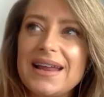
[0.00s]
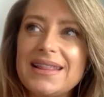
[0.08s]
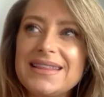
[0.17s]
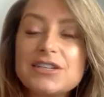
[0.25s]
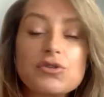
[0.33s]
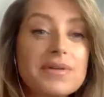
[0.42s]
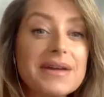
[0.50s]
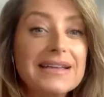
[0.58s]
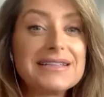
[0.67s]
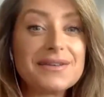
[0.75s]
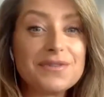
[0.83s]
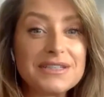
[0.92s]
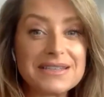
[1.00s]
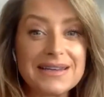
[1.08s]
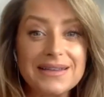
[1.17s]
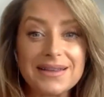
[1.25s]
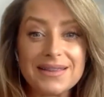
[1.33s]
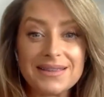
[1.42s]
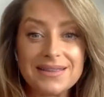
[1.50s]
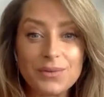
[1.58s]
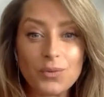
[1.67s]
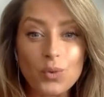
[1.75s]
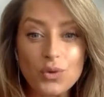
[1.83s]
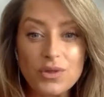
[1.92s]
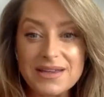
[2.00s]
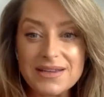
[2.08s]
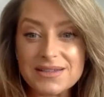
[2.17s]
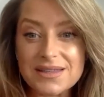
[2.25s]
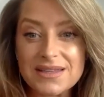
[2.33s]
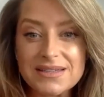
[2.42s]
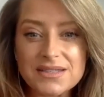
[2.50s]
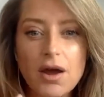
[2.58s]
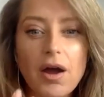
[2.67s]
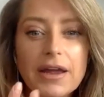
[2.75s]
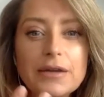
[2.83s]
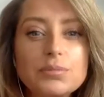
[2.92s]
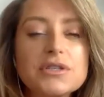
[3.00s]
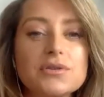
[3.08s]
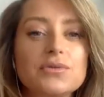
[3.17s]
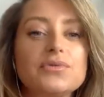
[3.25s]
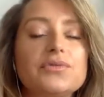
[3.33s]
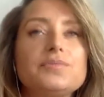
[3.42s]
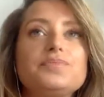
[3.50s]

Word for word: this creativity that all these these types of